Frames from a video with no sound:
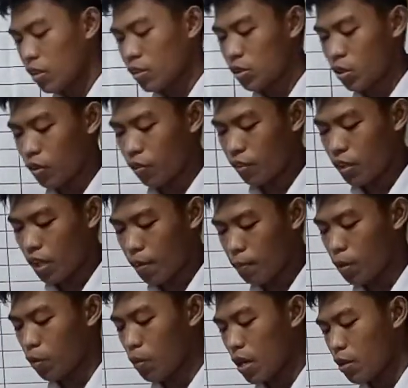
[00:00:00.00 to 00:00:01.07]
So for
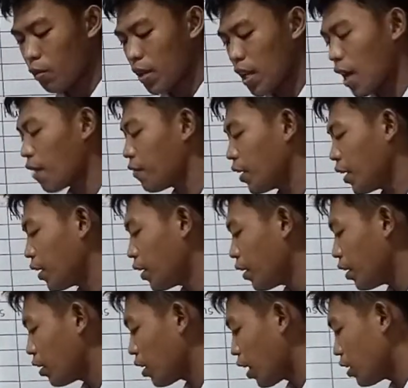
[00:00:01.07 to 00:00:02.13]
number 1, we have here
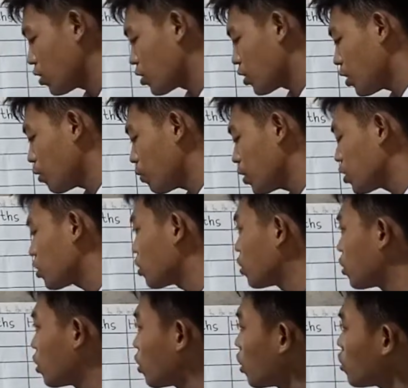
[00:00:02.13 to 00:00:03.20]
the answer
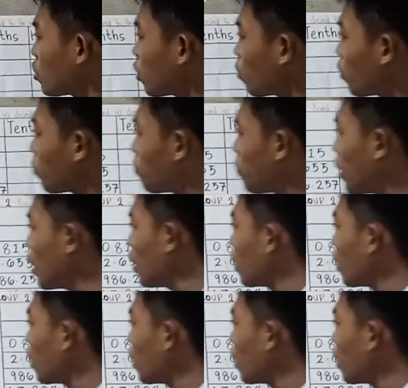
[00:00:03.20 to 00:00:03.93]
the answer would be